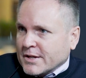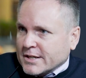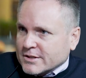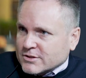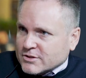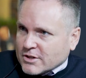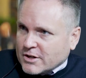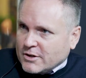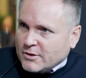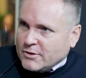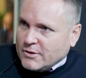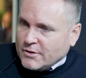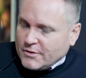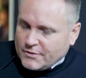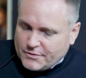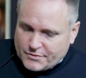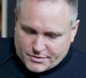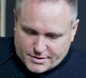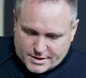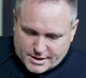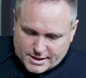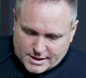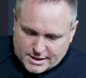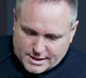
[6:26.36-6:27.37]
So
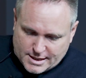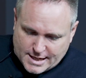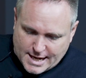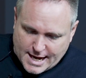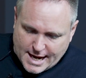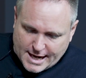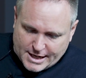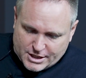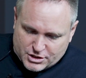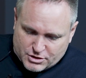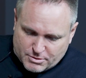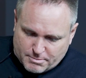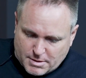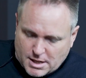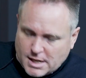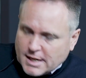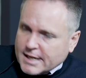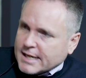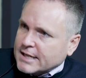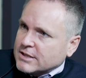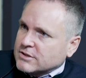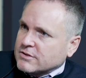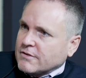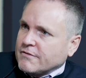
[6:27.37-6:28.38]
the Asian
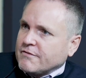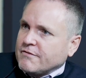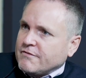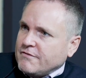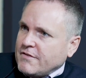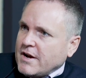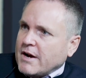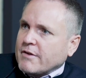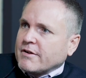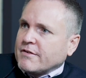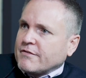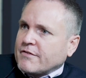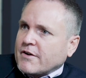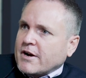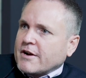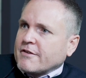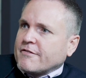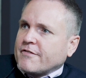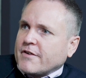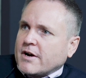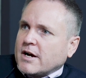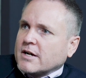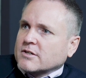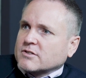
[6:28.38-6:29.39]
markets are very, very
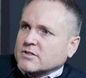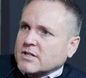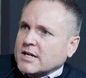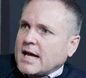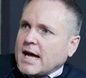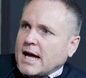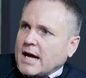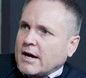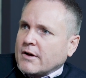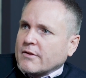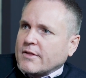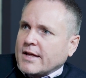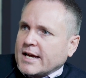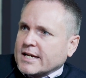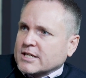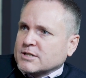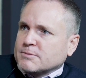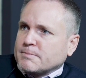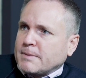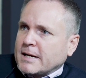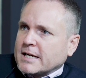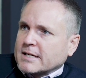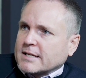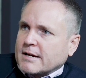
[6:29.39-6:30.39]
fast in how they
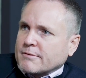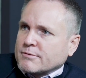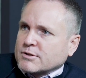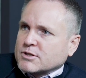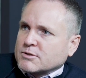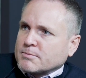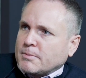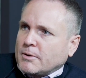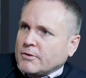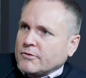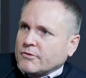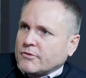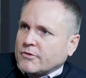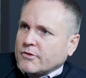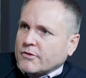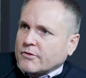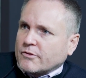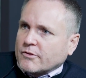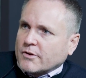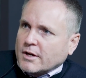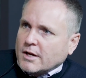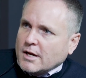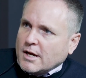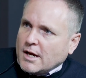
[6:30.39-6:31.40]
expect their
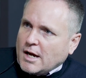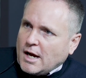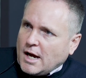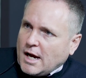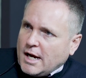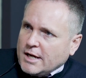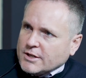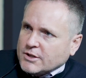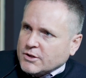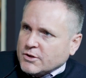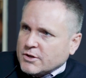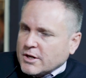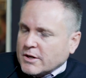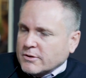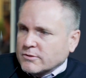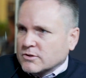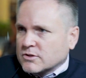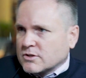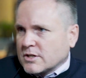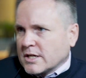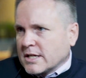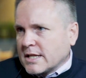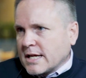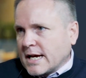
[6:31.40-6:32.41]
responses. And you don't
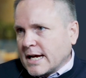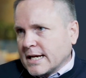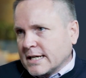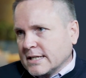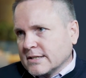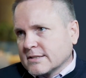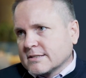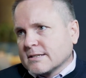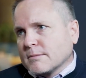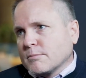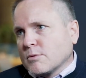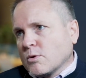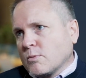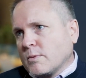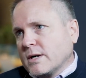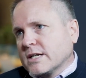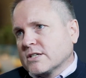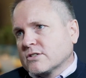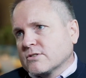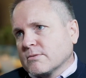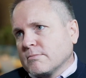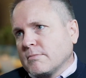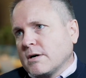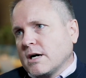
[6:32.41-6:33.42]
see that in some of the
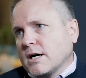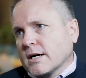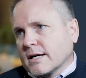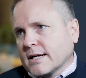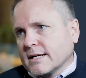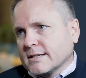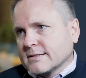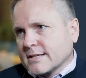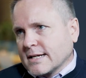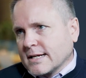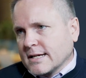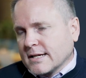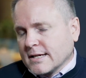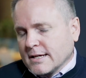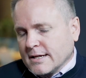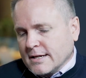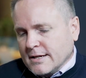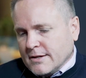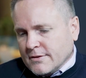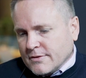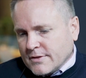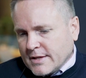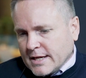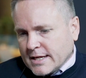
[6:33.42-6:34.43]
Western markets.
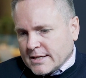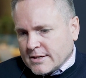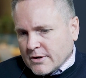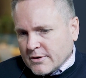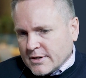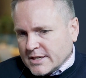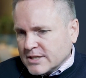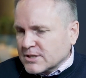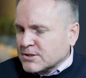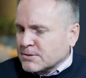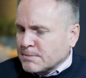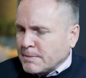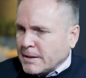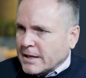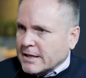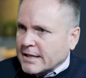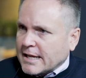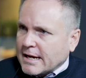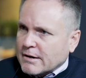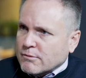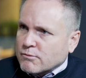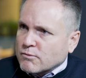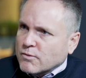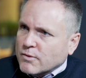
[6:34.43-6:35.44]
They don't expect
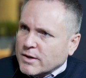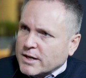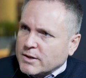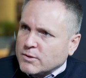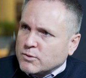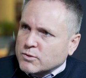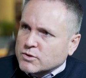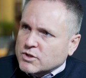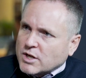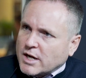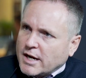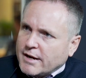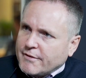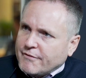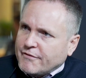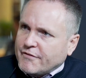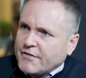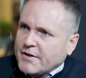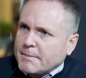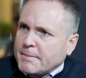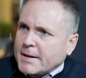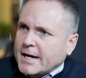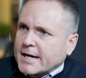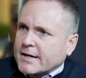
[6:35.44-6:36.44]
that real-time
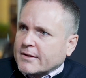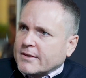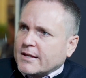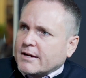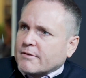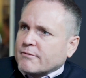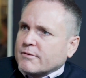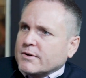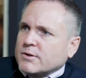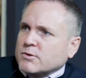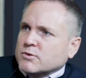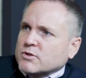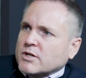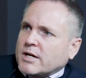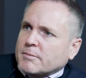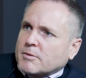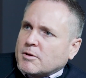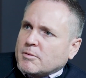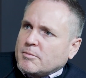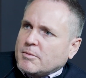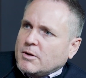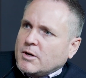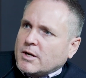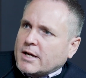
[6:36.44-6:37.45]
feedback and that real-time
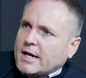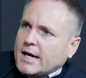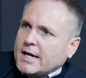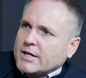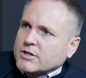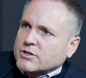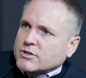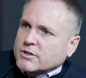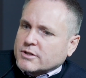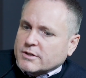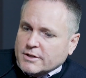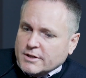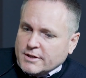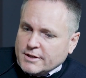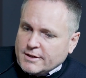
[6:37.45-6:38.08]
communication.